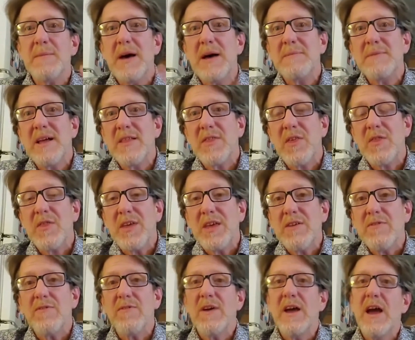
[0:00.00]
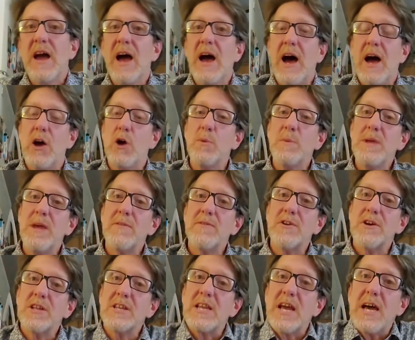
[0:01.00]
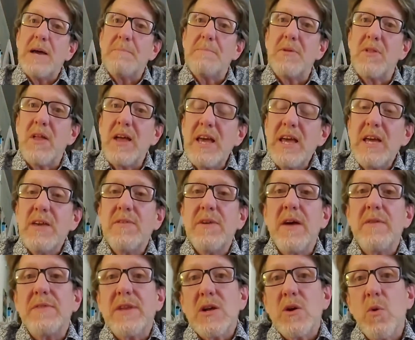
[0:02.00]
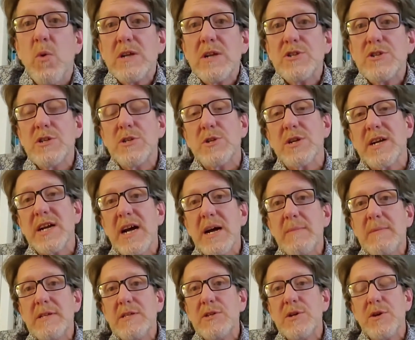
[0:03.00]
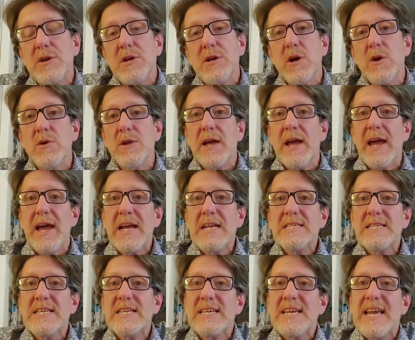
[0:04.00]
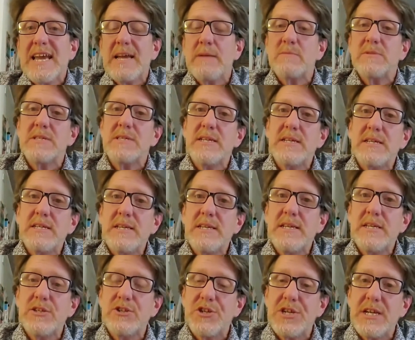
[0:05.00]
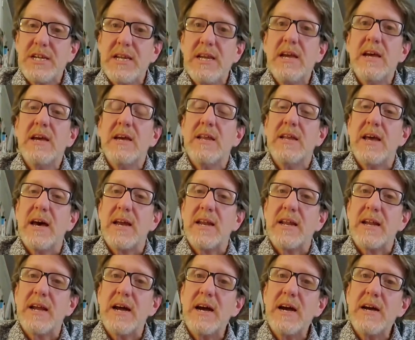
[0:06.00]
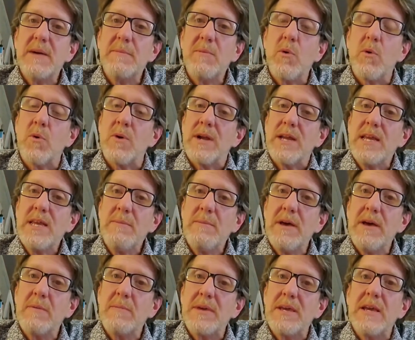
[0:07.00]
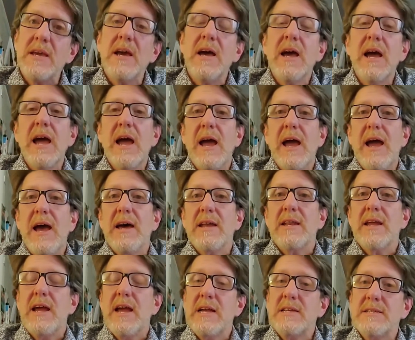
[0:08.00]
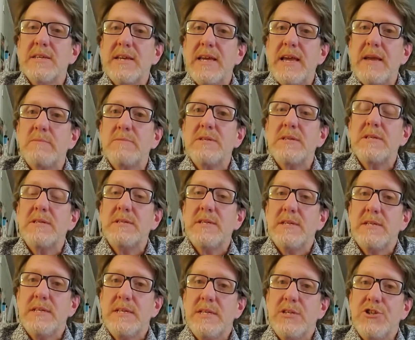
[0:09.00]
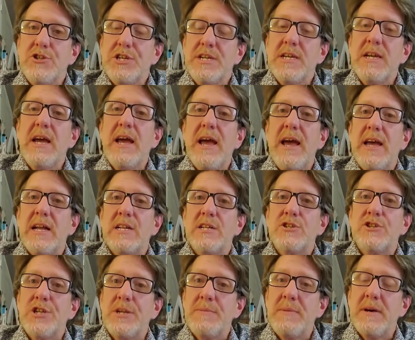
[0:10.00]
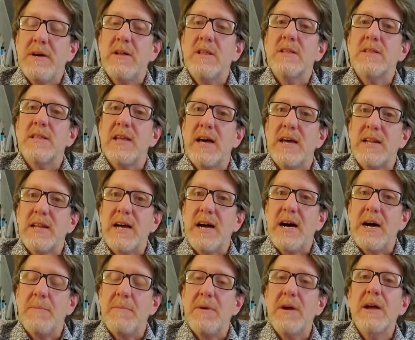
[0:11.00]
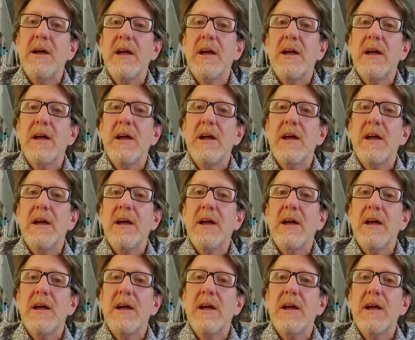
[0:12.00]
I'm Not the Thief. I hope you have a good time playing. If you have any questions or comments, you can go to exitgamesttg.com or email me at exitgamesttg@gmail.com.